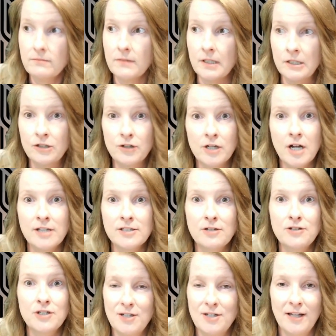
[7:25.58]
You can also
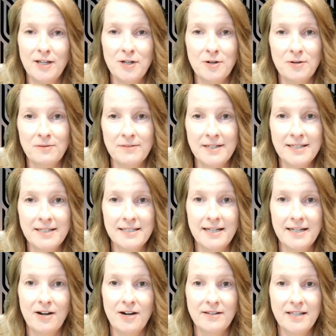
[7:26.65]
just let your kids
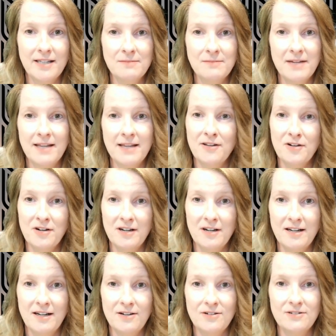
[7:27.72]
inherit them and they're going
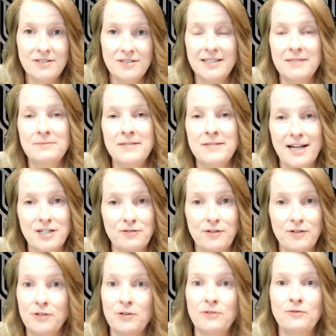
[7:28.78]
to go to them tax
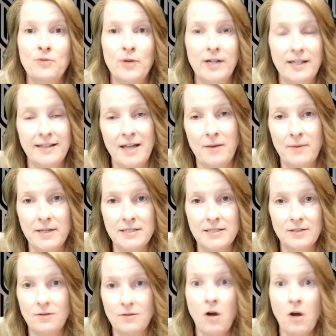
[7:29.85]
free. You'll avoid it that way
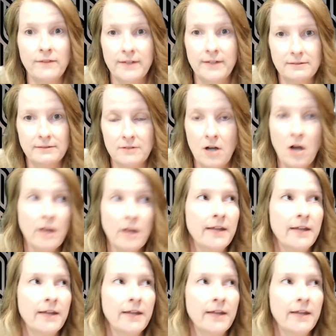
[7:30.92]
too. All of it, all of the